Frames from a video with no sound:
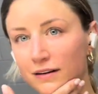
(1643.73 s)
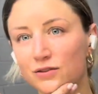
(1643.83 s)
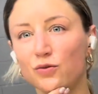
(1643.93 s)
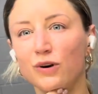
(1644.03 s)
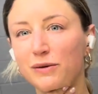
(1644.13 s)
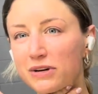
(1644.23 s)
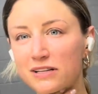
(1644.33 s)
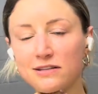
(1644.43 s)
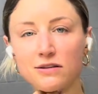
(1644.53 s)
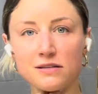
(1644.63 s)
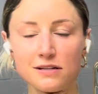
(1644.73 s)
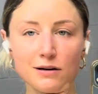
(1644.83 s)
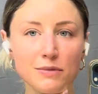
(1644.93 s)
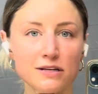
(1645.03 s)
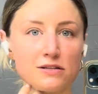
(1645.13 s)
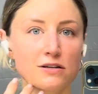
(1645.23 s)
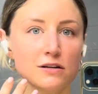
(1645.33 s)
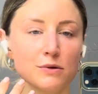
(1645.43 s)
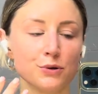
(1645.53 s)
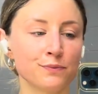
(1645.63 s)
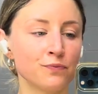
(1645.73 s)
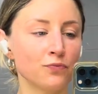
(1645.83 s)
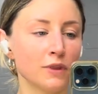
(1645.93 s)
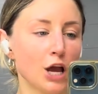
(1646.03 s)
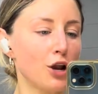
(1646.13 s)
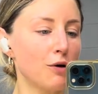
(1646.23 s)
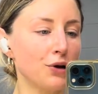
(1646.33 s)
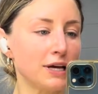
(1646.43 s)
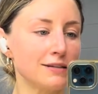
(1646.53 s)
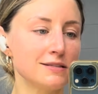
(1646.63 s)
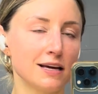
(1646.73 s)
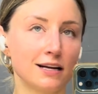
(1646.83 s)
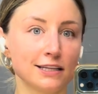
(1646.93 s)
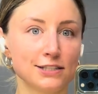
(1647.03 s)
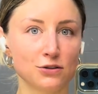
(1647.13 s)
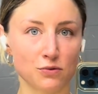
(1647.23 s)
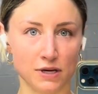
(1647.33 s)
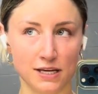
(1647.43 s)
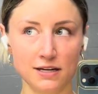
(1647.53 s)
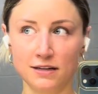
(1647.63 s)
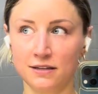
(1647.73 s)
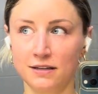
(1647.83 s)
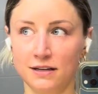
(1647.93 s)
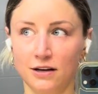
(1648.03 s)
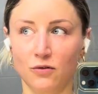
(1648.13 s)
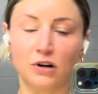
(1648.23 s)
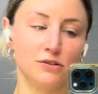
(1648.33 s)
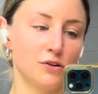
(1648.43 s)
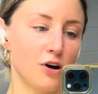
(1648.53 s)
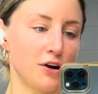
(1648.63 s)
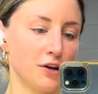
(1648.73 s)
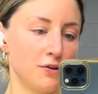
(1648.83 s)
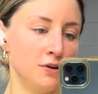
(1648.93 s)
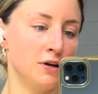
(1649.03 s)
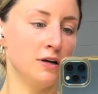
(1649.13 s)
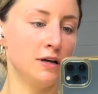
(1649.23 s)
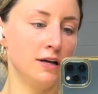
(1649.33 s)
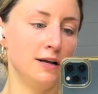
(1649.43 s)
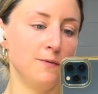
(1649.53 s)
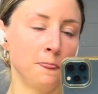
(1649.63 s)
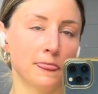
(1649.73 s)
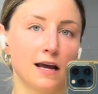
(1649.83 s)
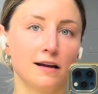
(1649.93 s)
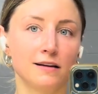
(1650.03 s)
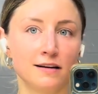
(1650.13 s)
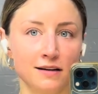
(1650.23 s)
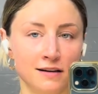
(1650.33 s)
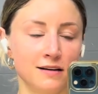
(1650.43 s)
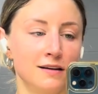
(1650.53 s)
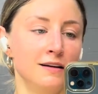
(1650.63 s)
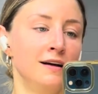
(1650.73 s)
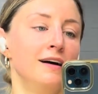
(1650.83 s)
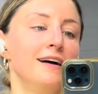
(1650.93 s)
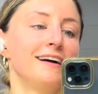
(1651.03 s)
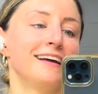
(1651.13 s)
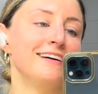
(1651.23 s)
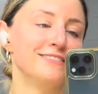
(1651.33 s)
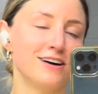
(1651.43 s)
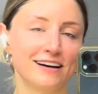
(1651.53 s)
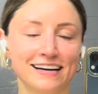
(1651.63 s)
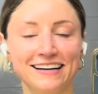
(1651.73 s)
20 minutes in the Stairmaster with no hands, and I like to read while I do cardio. I can't talk.